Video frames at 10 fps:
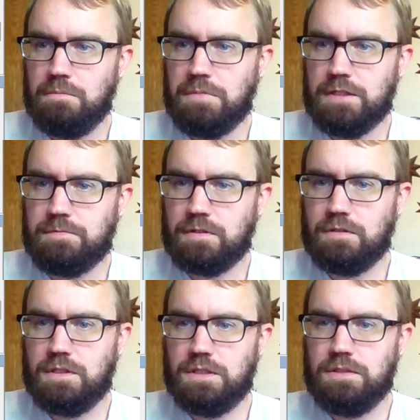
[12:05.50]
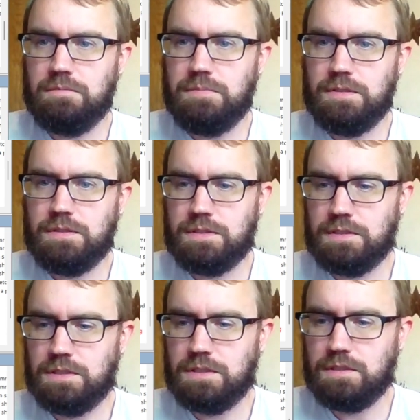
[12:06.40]
Baseball club,
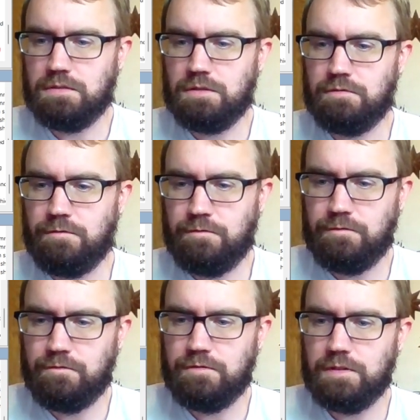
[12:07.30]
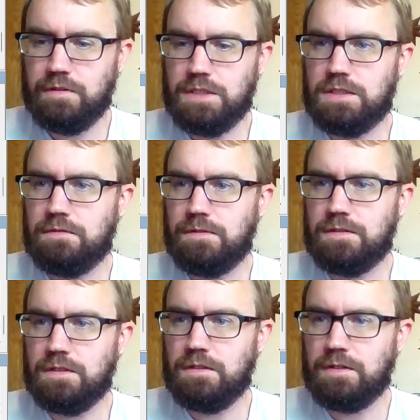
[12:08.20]
Phillies fits
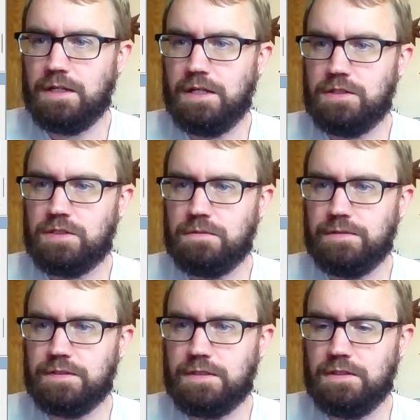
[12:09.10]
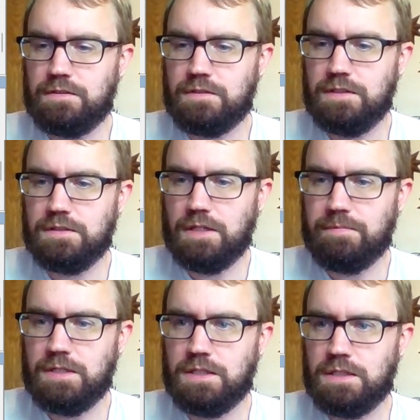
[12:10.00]
there. Okay, nation with the cedar trees,
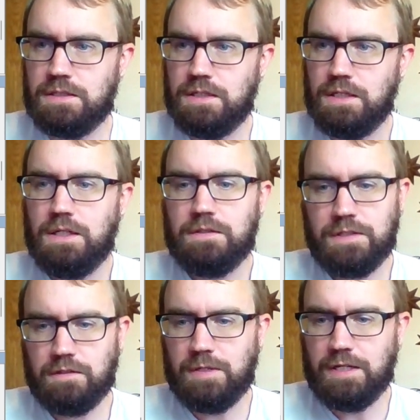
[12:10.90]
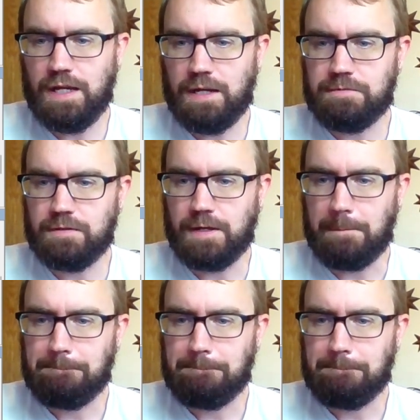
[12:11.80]
Lebanon. Tailor-made apt. Okay.